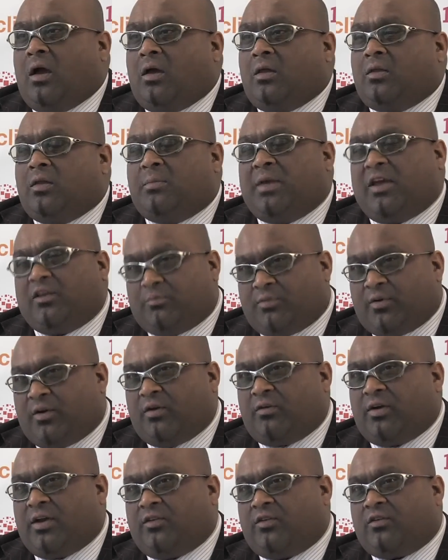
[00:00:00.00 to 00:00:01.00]
The best
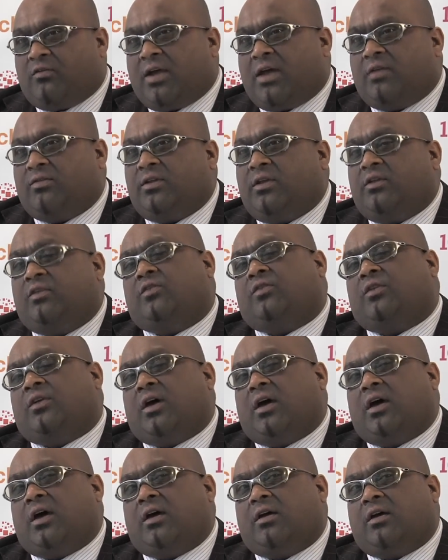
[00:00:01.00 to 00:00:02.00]
progress around this
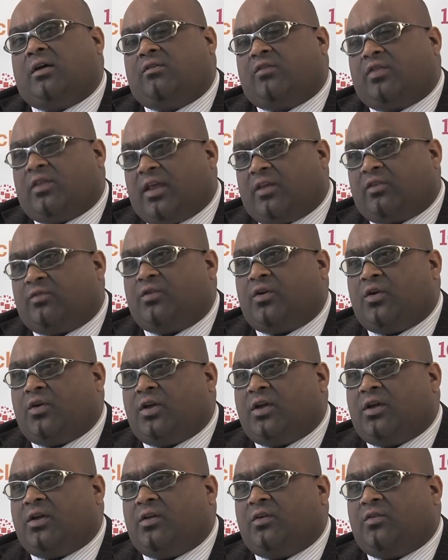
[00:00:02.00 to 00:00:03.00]
over the next few
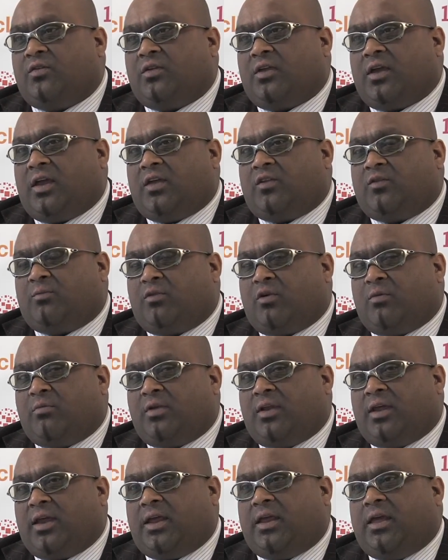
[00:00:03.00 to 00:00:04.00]
years is
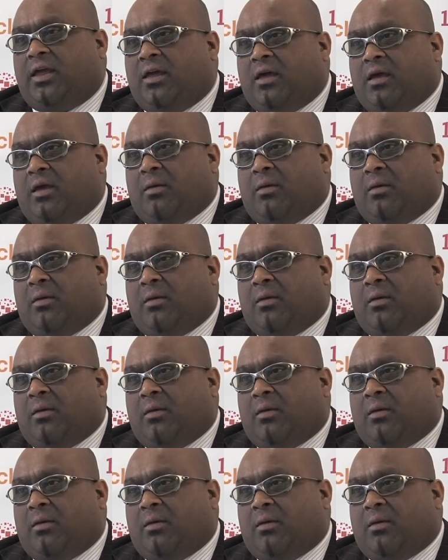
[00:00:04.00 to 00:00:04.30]
probably